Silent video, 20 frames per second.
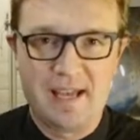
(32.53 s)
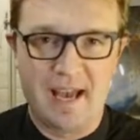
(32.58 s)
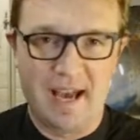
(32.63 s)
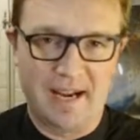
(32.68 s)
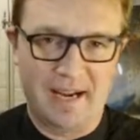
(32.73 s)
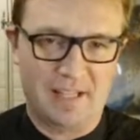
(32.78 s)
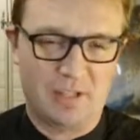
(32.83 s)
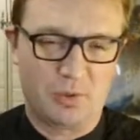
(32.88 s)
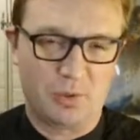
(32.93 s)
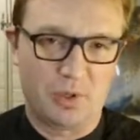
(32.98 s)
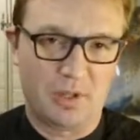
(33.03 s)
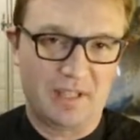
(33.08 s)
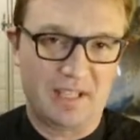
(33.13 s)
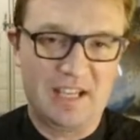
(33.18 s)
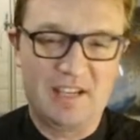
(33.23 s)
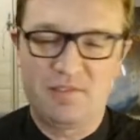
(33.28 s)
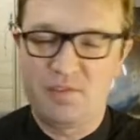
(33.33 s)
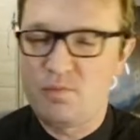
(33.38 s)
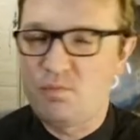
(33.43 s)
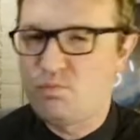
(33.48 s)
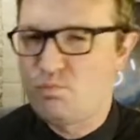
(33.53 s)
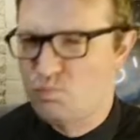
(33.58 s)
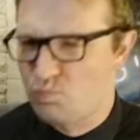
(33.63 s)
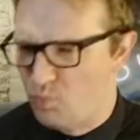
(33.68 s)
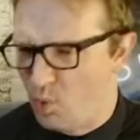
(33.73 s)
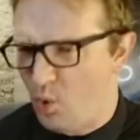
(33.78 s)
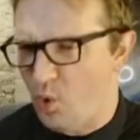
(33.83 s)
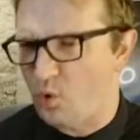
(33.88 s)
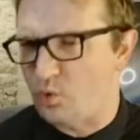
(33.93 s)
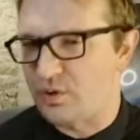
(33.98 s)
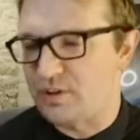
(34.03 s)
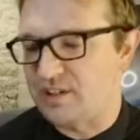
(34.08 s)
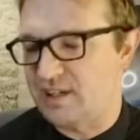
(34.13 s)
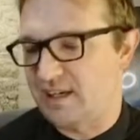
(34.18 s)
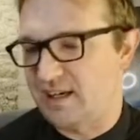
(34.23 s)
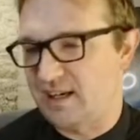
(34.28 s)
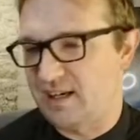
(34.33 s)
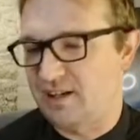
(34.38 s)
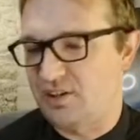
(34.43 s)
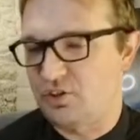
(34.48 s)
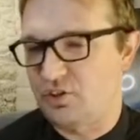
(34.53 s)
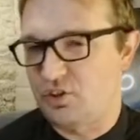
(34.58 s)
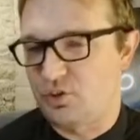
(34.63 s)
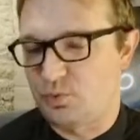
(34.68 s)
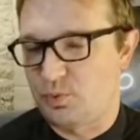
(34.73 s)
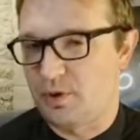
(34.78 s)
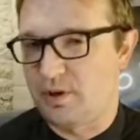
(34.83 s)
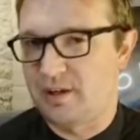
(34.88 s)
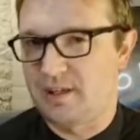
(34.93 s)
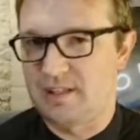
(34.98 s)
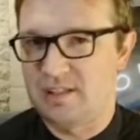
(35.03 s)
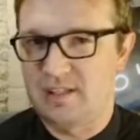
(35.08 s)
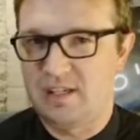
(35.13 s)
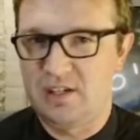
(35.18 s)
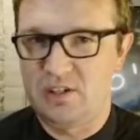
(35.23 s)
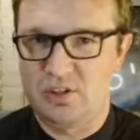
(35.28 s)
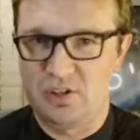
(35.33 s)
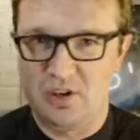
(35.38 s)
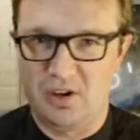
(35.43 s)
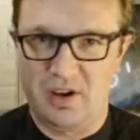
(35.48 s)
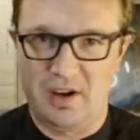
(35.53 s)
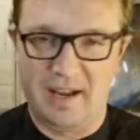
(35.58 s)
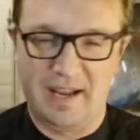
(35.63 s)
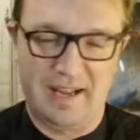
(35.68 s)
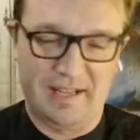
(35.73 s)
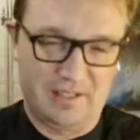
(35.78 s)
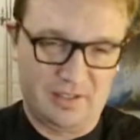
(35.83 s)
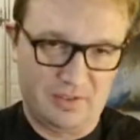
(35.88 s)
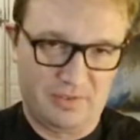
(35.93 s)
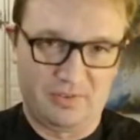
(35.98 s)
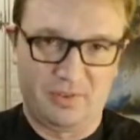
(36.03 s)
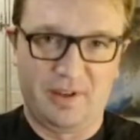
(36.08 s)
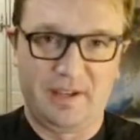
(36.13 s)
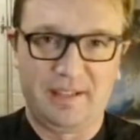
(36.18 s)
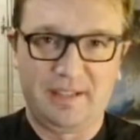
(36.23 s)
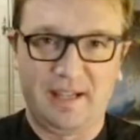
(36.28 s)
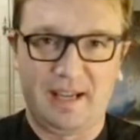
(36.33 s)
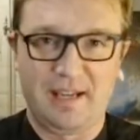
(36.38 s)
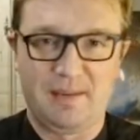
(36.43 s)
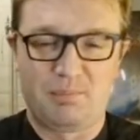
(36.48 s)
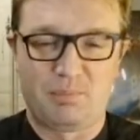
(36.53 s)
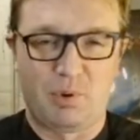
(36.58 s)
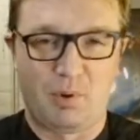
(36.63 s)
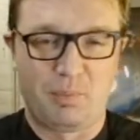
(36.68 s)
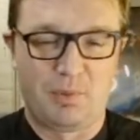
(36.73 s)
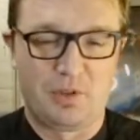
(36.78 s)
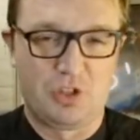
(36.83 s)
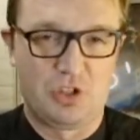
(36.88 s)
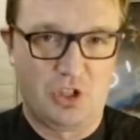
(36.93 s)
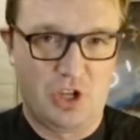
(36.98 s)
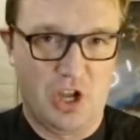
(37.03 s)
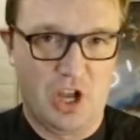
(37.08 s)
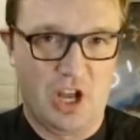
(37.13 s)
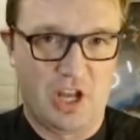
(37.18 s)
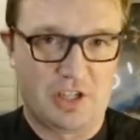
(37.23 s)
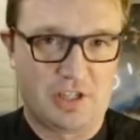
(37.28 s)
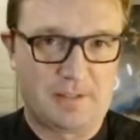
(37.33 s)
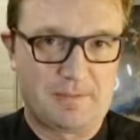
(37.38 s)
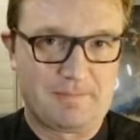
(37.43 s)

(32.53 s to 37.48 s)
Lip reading: and as it would look even more ridiculous just wearing a t-shirt, I had to find a proper shirt.